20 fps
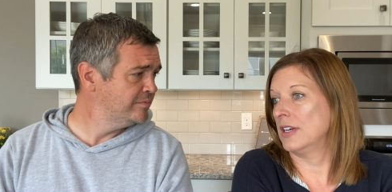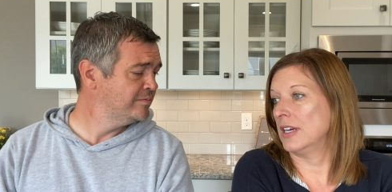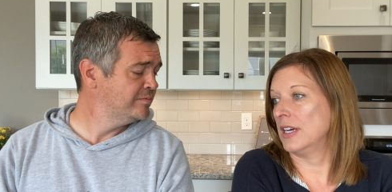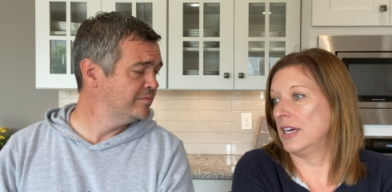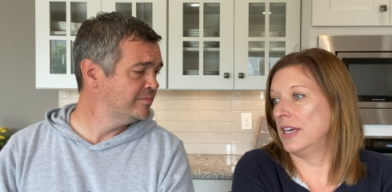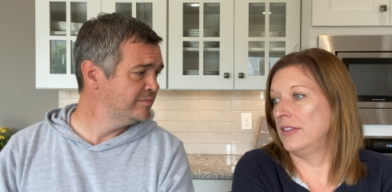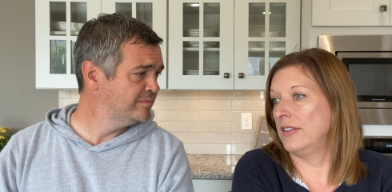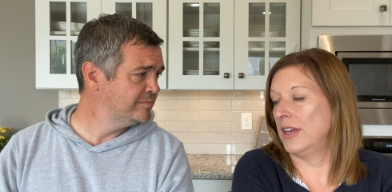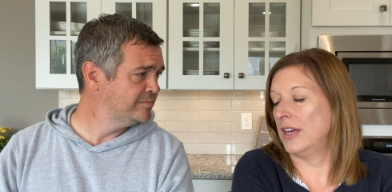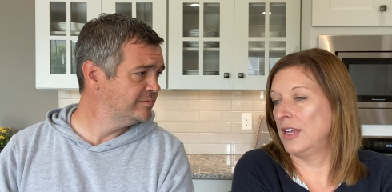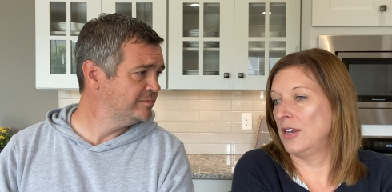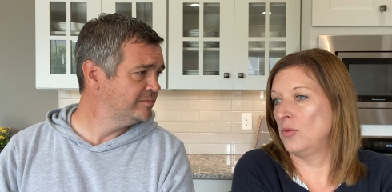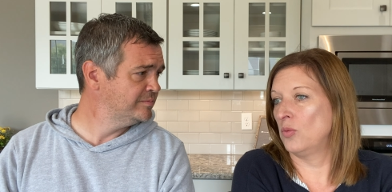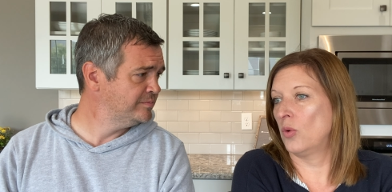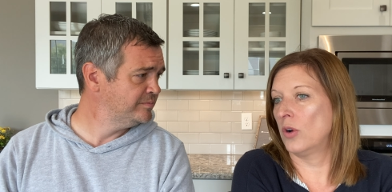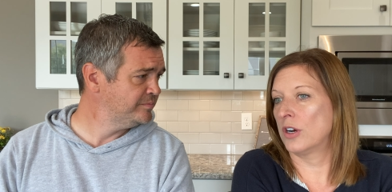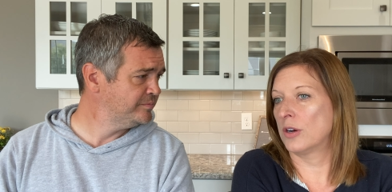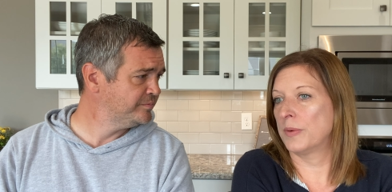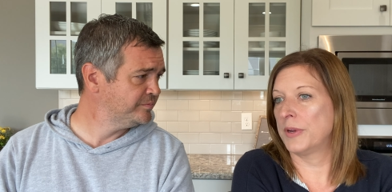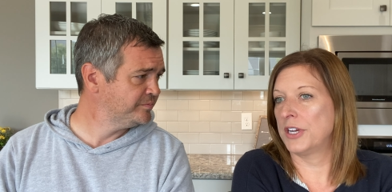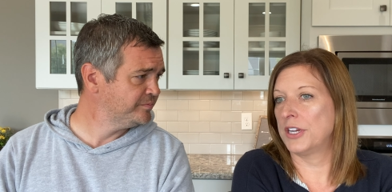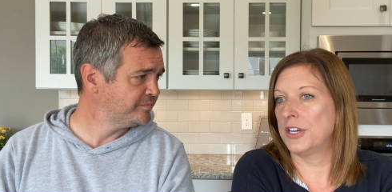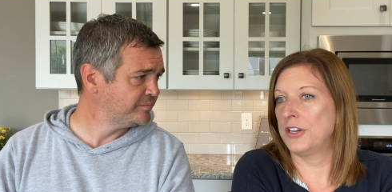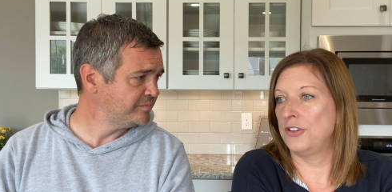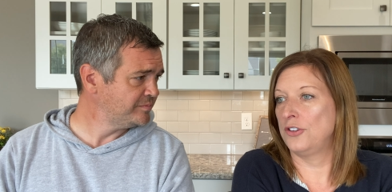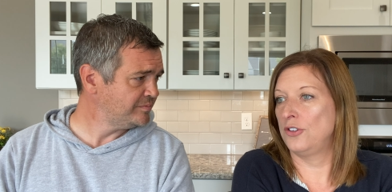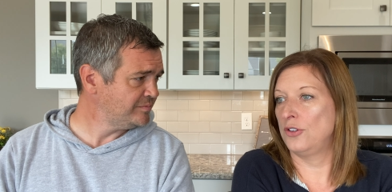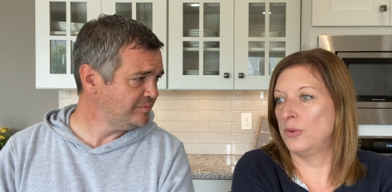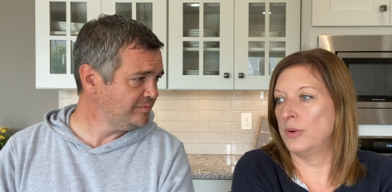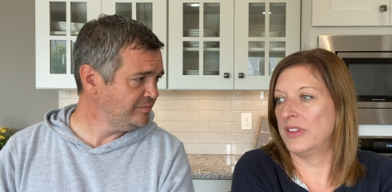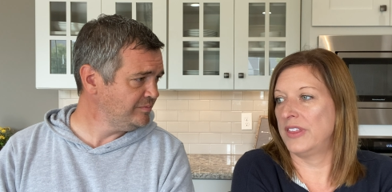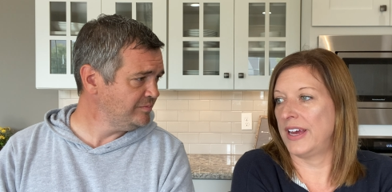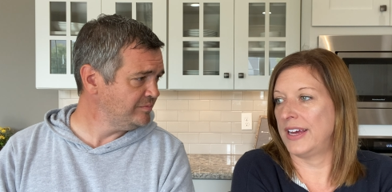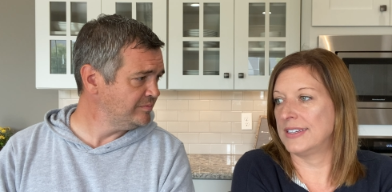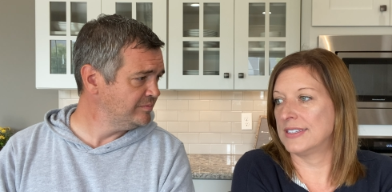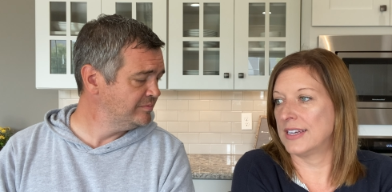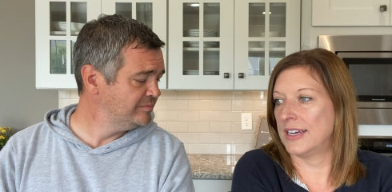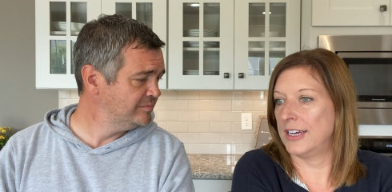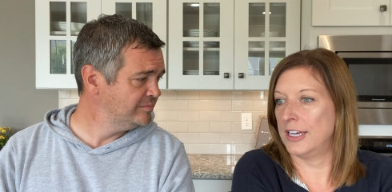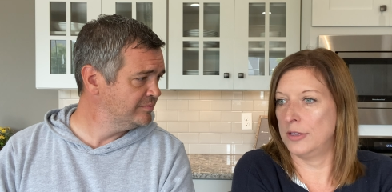Speaker 1: And then what are we gonna do with
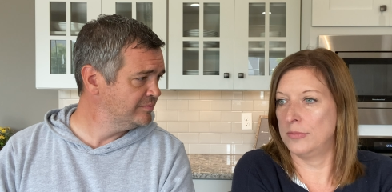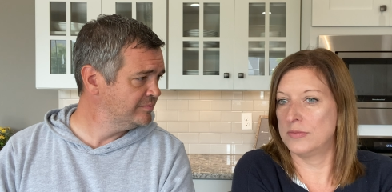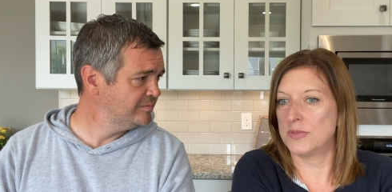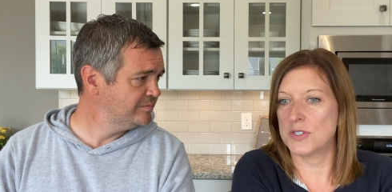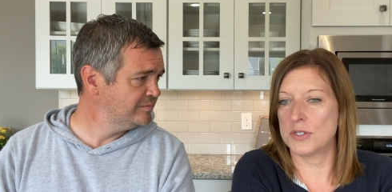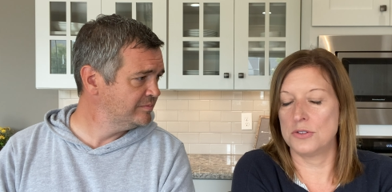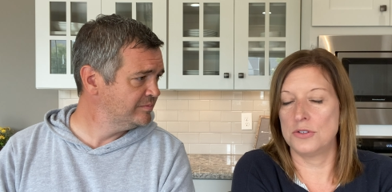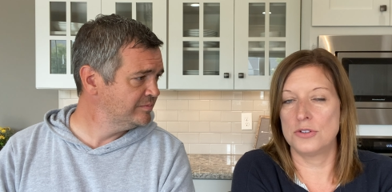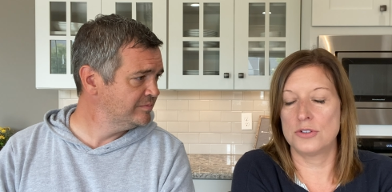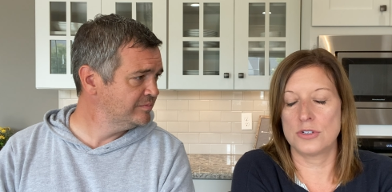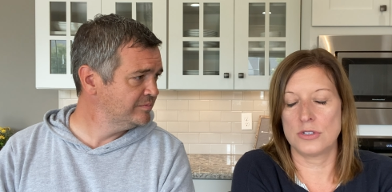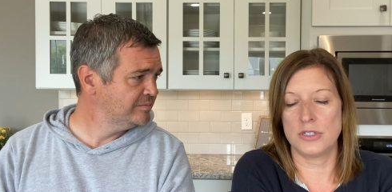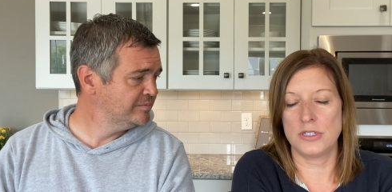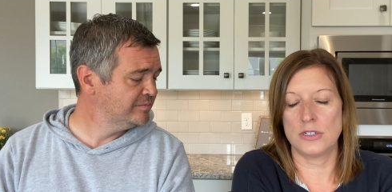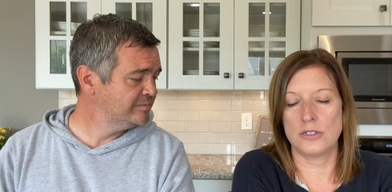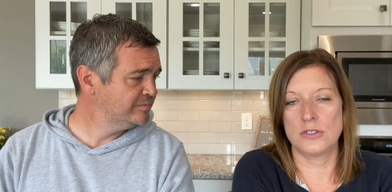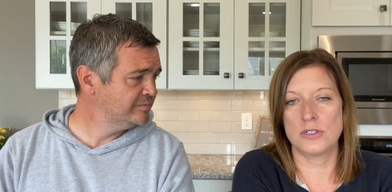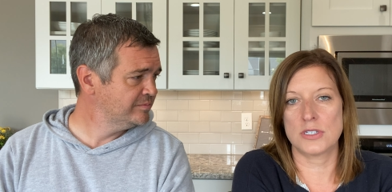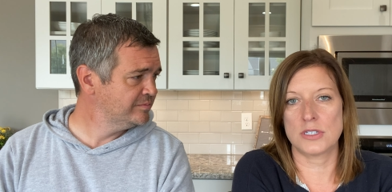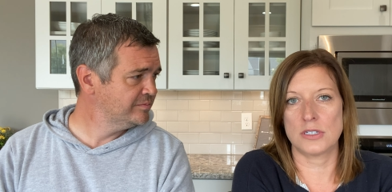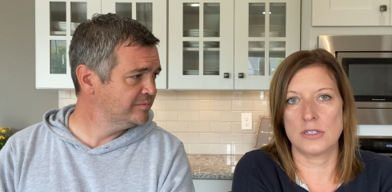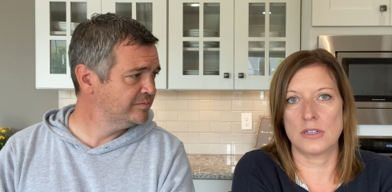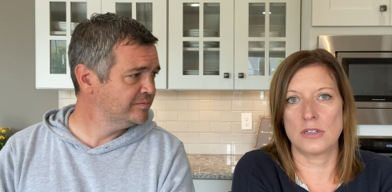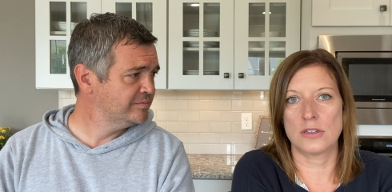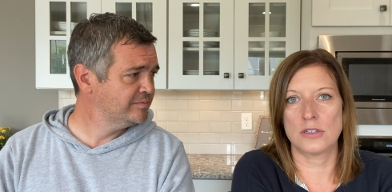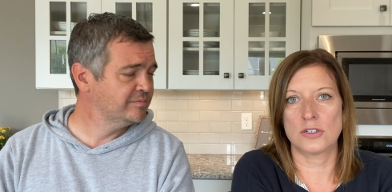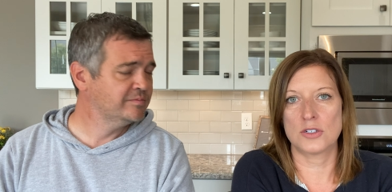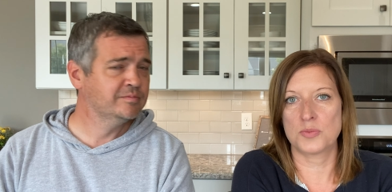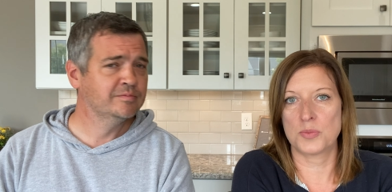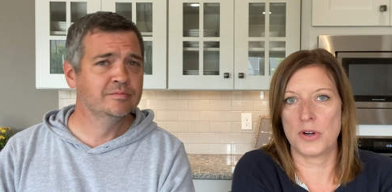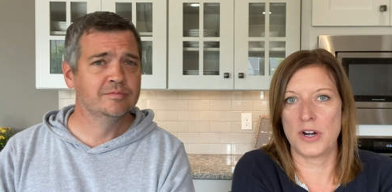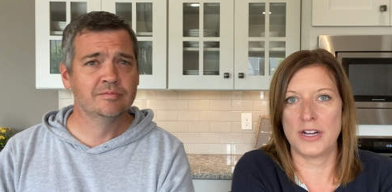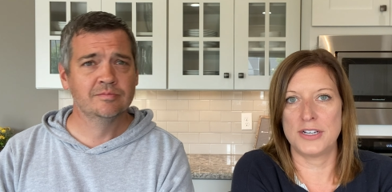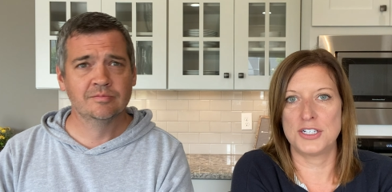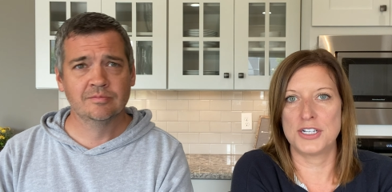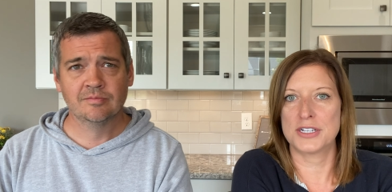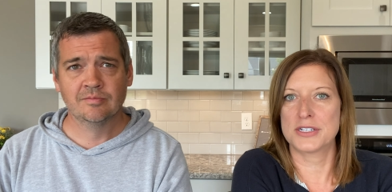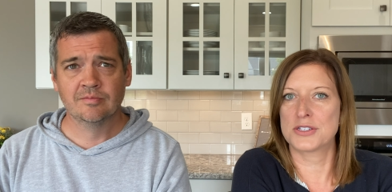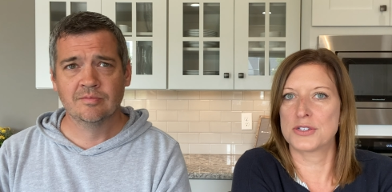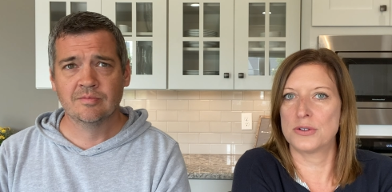that time? So usually there's there's
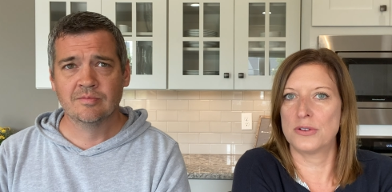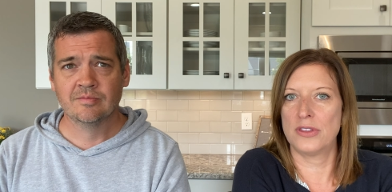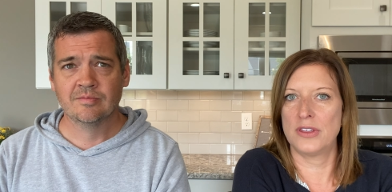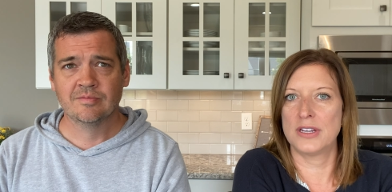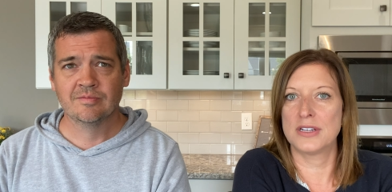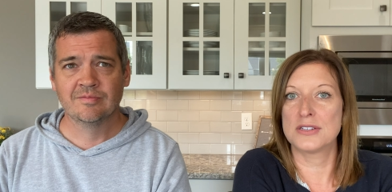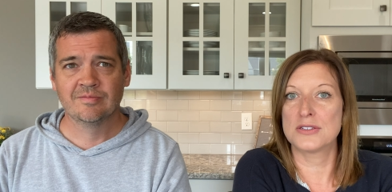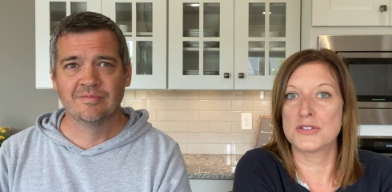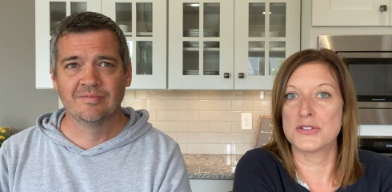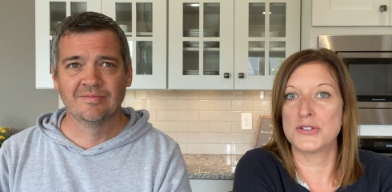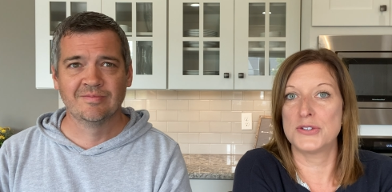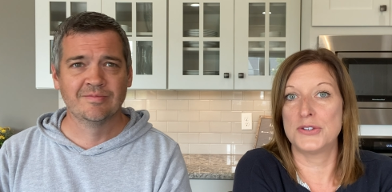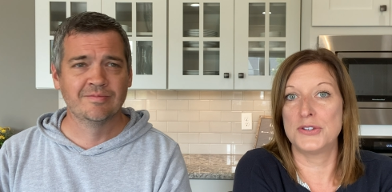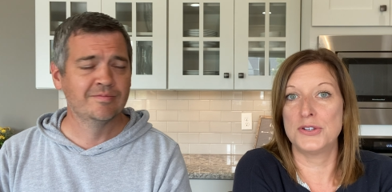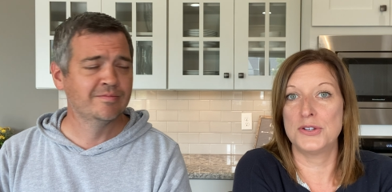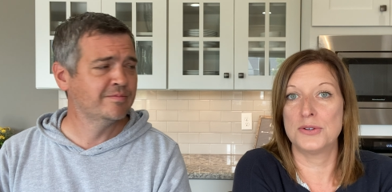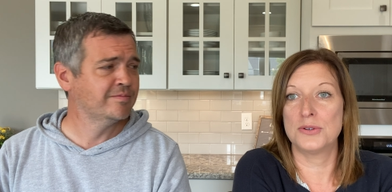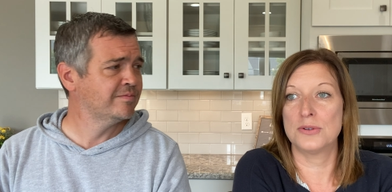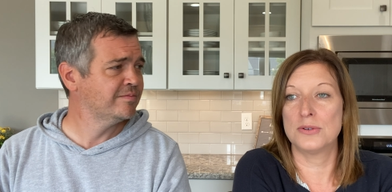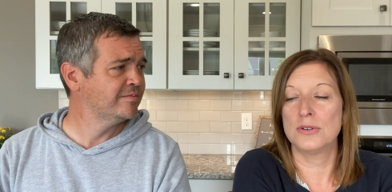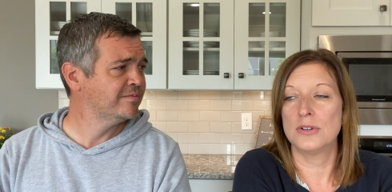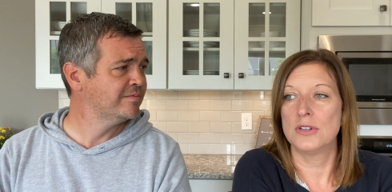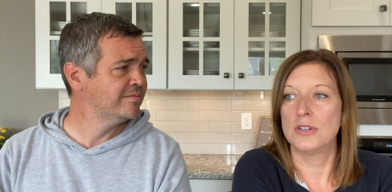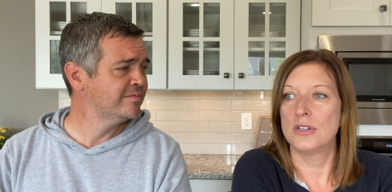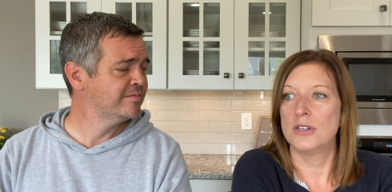projects or things to do